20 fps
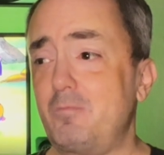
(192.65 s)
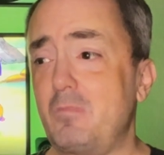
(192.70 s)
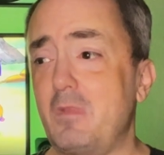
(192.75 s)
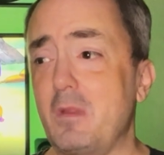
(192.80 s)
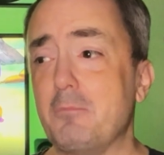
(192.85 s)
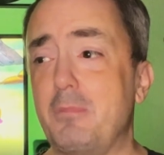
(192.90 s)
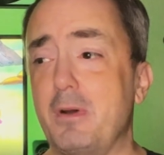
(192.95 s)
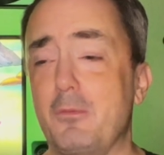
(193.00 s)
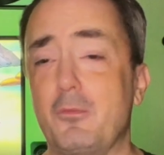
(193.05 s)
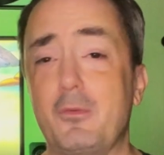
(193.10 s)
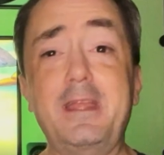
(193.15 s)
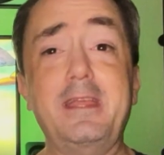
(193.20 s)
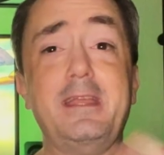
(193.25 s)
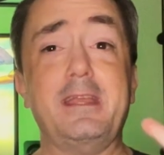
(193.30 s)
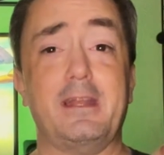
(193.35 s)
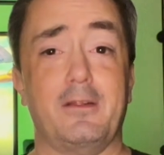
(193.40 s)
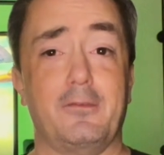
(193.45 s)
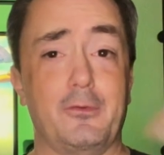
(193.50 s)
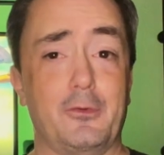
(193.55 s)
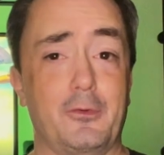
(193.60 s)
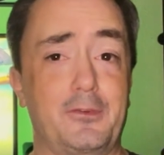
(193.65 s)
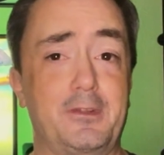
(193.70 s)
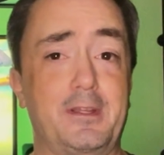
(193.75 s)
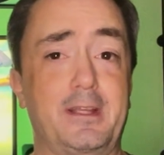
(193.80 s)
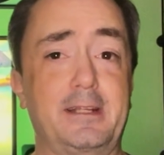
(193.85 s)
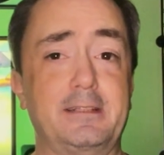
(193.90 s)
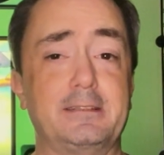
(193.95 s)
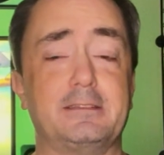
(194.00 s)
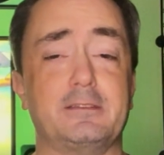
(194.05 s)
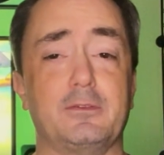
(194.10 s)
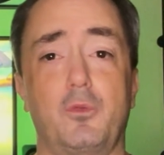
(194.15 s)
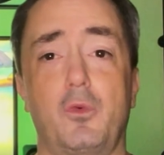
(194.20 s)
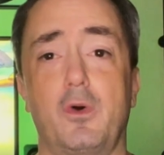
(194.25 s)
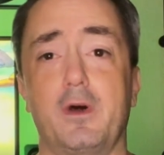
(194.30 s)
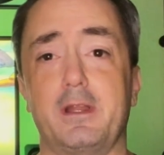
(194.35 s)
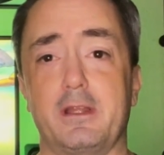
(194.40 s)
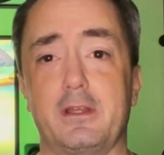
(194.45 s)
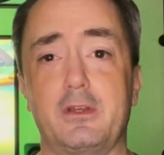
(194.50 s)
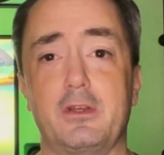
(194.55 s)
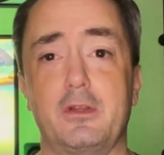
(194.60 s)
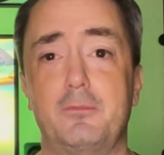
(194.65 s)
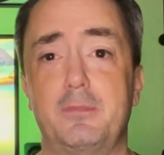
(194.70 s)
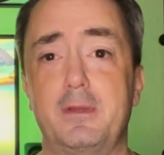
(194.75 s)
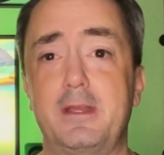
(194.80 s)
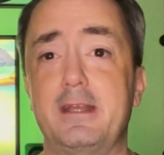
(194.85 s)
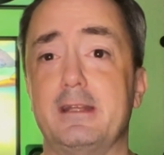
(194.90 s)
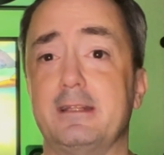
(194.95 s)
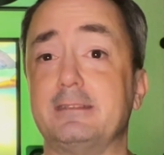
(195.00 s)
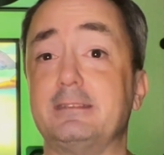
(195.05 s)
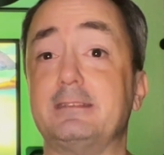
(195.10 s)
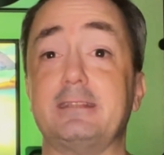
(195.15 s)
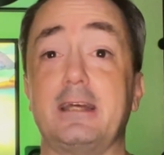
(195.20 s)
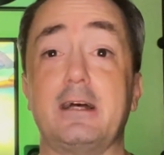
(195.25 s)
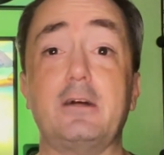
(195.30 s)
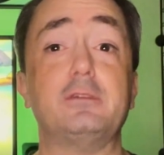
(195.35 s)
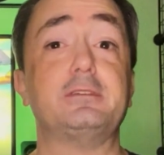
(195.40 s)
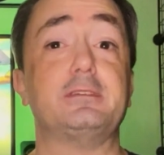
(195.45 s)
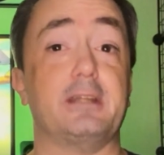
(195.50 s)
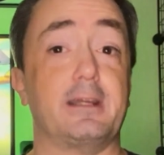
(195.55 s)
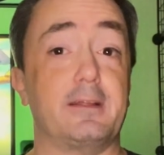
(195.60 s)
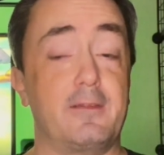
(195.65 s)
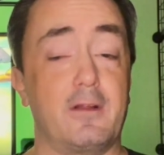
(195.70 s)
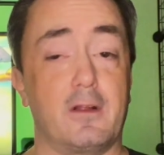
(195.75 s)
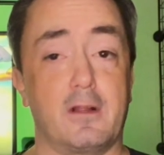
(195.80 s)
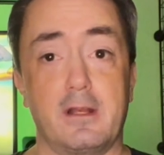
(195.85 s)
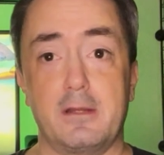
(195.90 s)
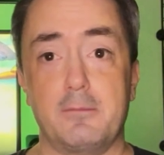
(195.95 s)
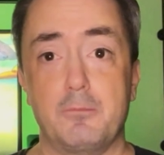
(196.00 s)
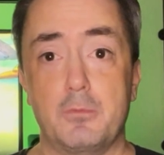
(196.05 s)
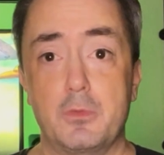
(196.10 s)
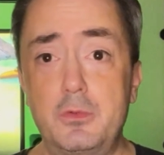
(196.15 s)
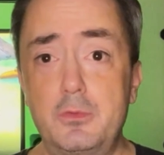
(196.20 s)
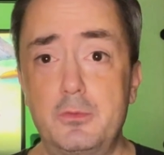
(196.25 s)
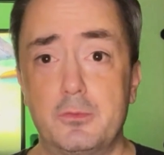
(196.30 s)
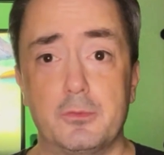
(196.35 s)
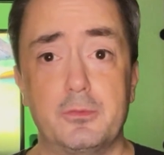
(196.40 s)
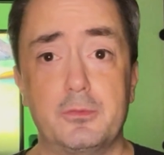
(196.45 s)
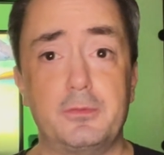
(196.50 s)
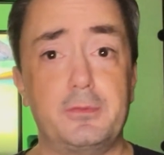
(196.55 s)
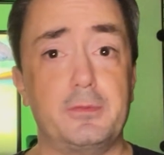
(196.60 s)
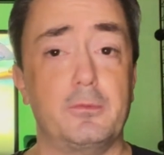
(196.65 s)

But we get a little tease of what it could be, and it sounds like they're going to move.